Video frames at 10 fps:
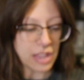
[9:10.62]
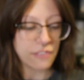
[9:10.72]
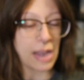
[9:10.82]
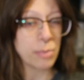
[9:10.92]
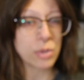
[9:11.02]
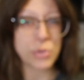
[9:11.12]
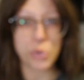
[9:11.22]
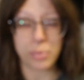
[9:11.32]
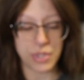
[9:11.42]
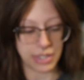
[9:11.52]
The fabric was
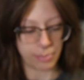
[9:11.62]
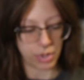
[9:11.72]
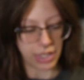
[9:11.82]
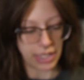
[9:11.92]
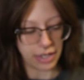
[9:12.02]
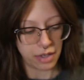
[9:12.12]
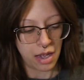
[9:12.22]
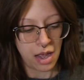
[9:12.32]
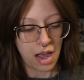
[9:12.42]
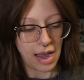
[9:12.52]
super slippery.
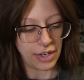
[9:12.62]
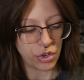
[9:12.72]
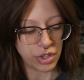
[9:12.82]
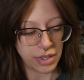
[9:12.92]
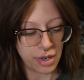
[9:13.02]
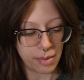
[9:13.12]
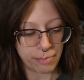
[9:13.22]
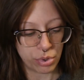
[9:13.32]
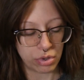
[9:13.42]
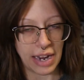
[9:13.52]
I couldn't
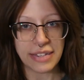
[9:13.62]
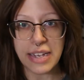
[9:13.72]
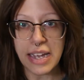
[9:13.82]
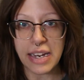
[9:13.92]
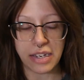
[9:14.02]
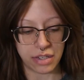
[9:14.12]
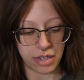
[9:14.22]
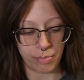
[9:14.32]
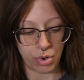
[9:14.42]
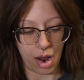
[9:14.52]
press it
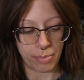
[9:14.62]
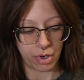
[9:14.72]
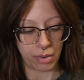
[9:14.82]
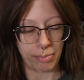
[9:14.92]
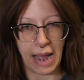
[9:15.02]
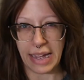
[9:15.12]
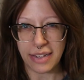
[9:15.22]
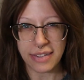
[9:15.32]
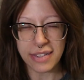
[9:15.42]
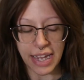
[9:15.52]
into proper
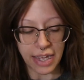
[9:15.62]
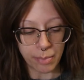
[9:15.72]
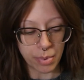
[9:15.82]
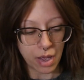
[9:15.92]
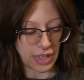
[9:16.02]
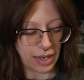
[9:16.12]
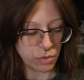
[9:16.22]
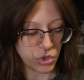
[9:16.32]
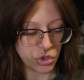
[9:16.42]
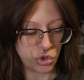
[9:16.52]
bias tape. It
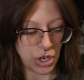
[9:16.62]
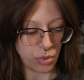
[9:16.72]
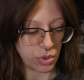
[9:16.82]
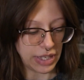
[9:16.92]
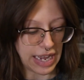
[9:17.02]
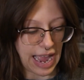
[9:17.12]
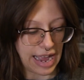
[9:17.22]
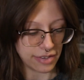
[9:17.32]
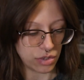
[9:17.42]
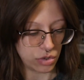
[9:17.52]
was just generally a
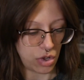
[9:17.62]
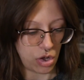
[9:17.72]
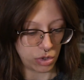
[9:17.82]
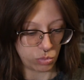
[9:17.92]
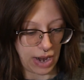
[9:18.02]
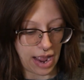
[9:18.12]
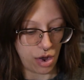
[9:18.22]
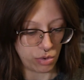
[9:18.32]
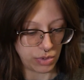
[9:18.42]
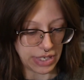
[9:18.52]
hassle all
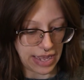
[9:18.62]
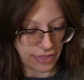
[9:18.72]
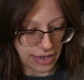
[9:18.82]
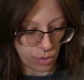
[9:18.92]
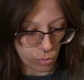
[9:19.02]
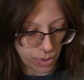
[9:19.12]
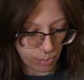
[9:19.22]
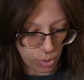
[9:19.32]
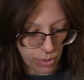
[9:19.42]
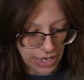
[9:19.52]
around. And then at one
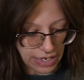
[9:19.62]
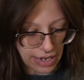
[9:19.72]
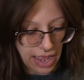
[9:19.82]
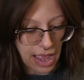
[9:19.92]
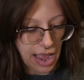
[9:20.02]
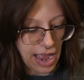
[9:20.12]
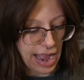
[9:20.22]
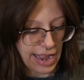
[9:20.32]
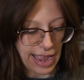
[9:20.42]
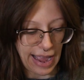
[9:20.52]
point
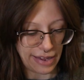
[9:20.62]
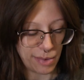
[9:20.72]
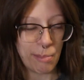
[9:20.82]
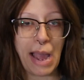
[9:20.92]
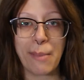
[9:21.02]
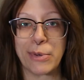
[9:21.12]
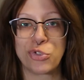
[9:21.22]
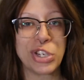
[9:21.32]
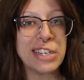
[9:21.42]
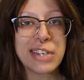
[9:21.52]
I had my
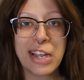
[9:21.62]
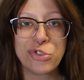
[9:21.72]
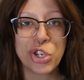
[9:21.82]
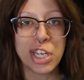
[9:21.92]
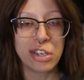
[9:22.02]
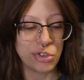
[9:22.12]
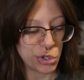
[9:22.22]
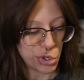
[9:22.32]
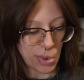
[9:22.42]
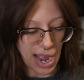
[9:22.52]
machine tension
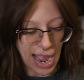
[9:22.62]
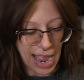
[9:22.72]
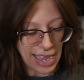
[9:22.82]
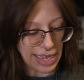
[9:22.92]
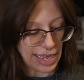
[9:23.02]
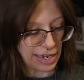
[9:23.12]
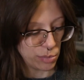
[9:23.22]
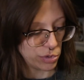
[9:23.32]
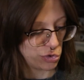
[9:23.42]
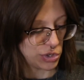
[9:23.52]
too high, and
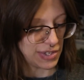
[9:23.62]
it was